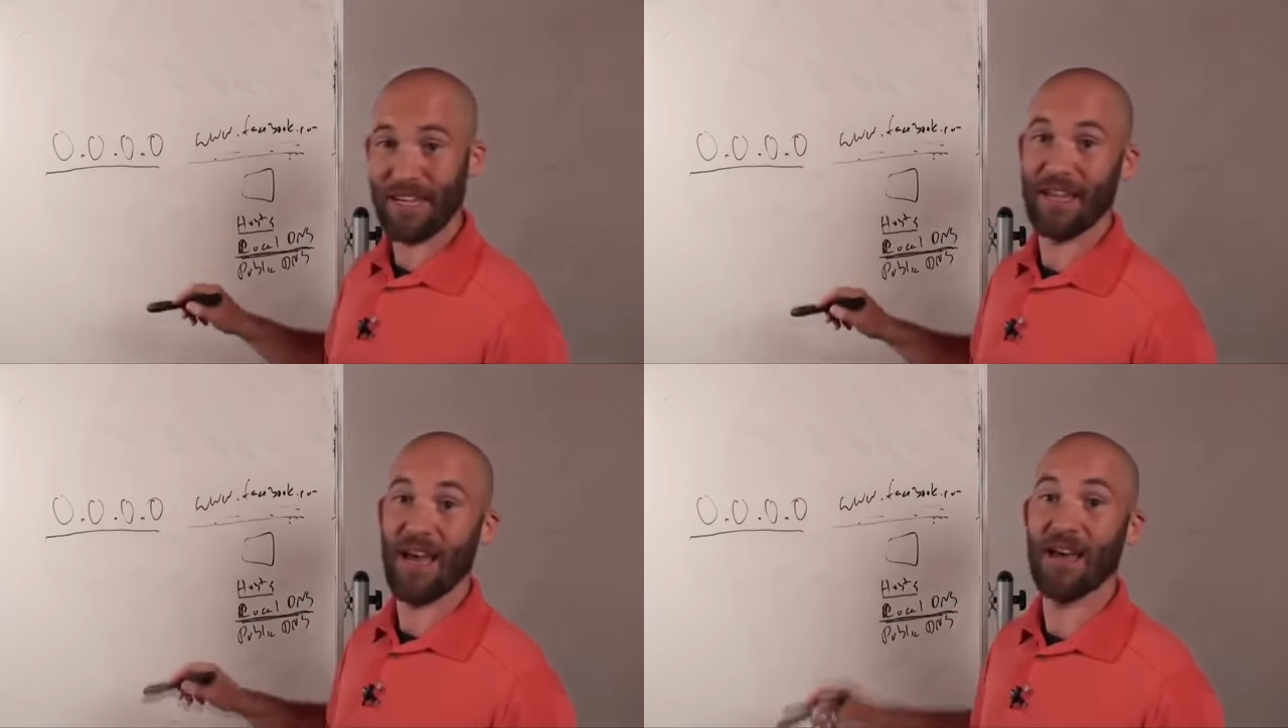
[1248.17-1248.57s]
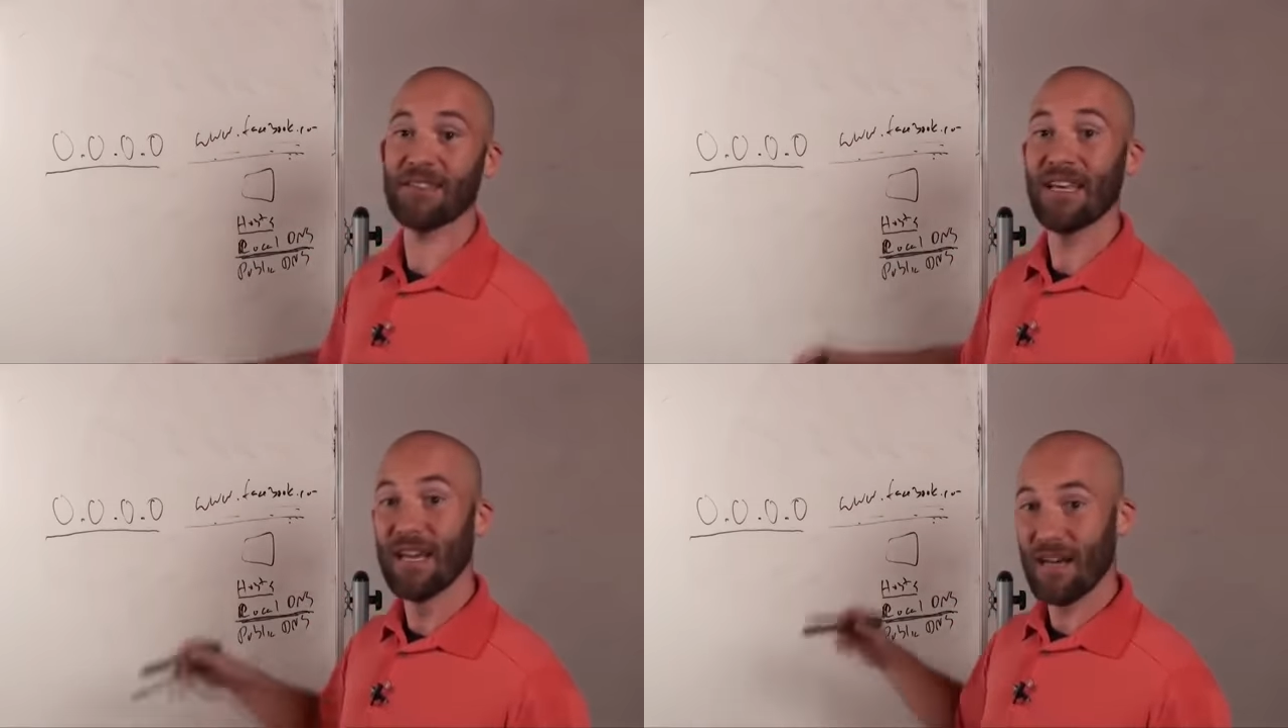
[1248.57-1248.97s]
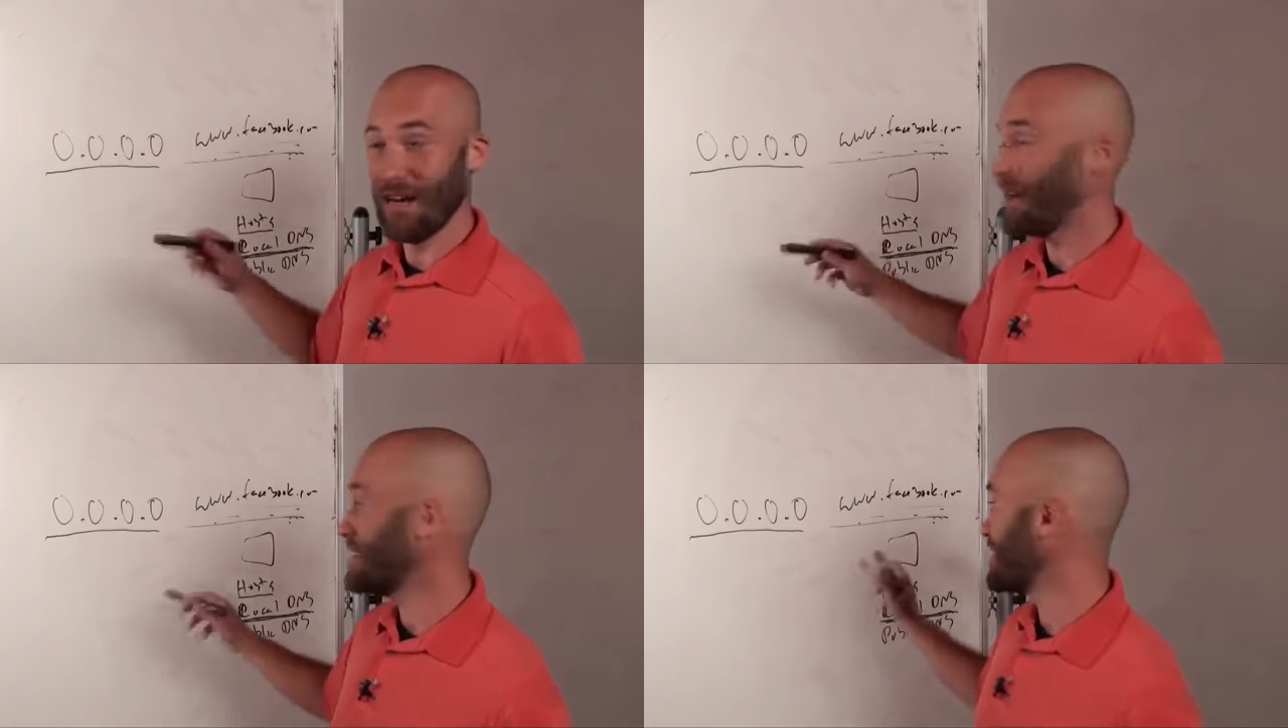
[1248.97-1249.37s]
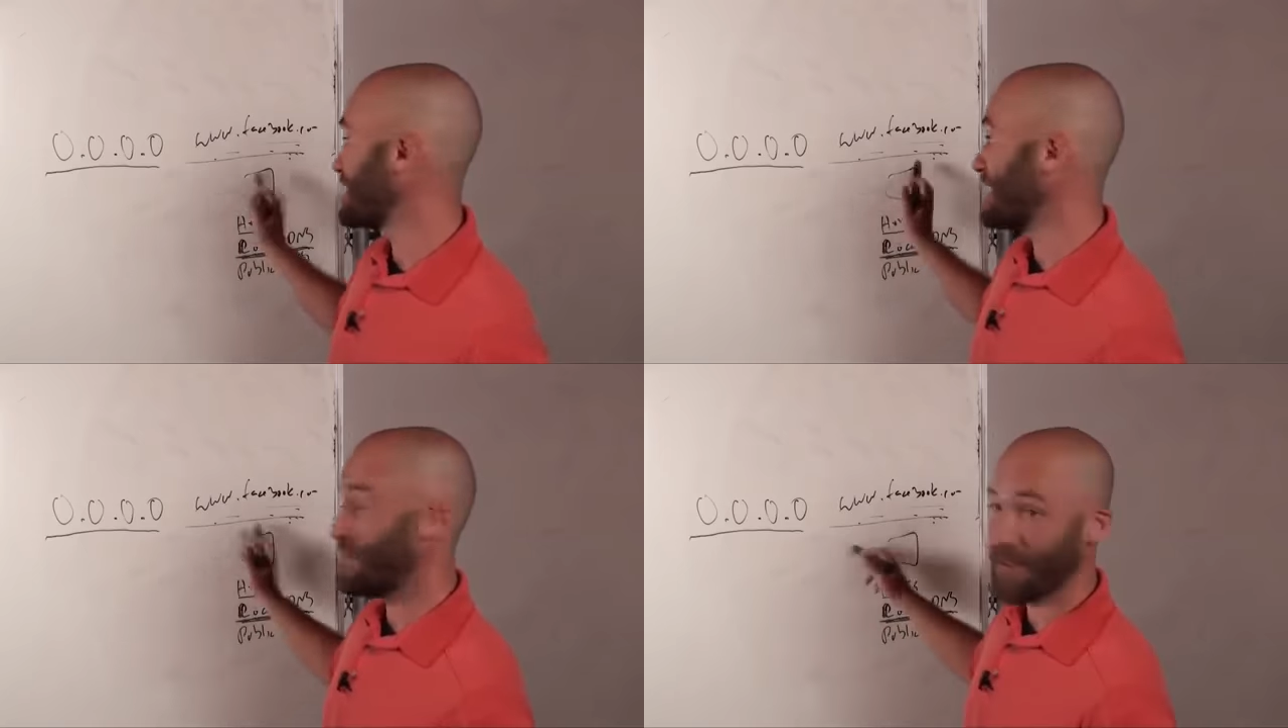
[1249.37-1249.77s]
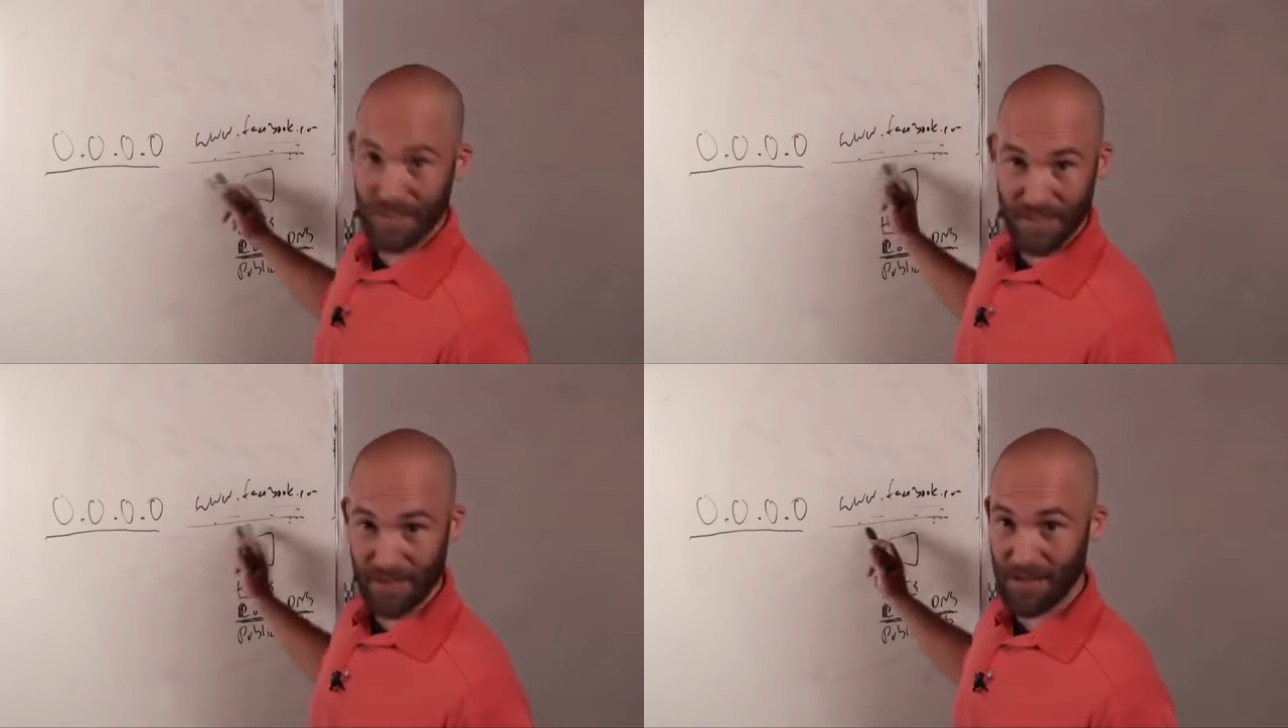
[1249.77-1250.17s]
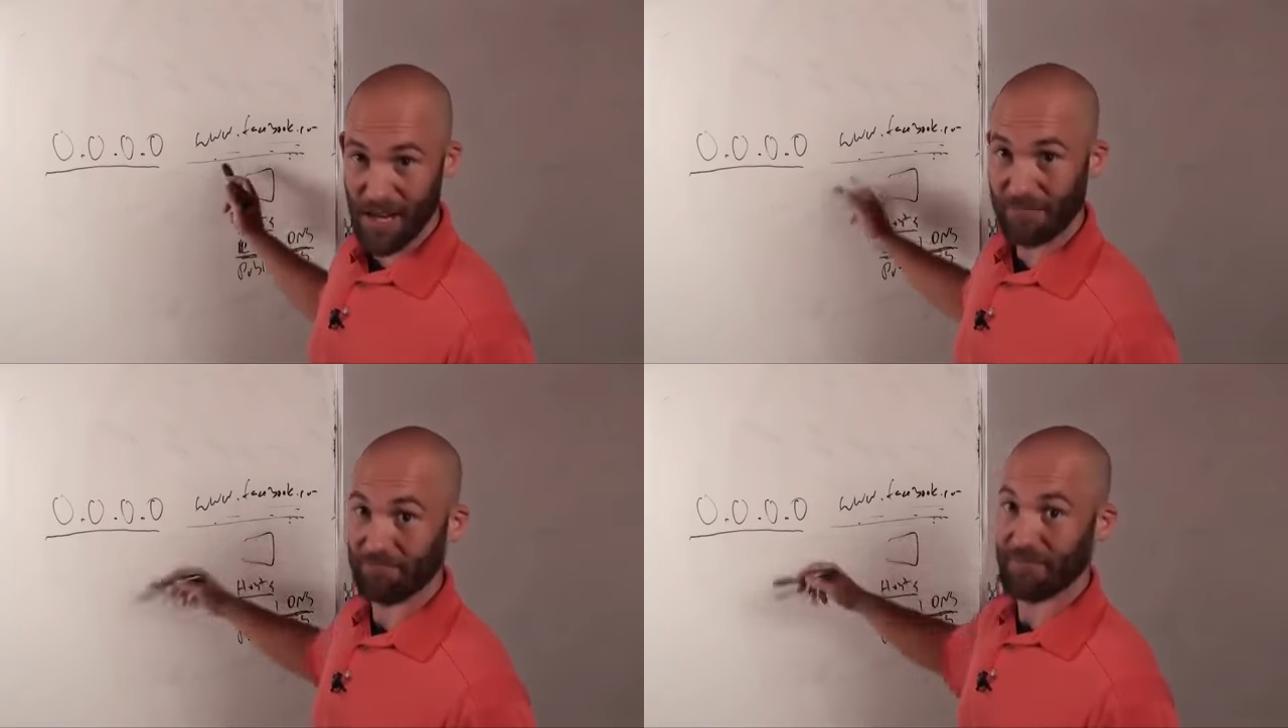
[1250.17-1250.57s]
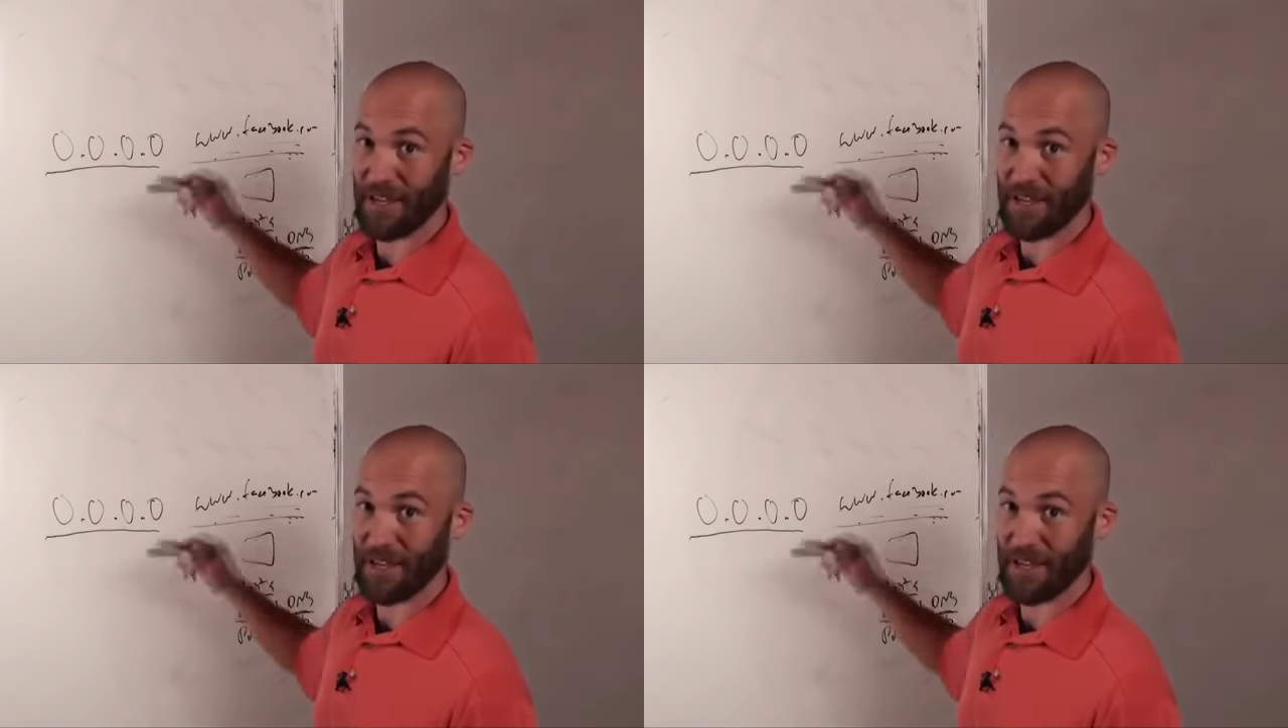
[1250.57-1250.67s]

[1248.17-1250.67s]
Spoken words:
DNS to see if this is legit.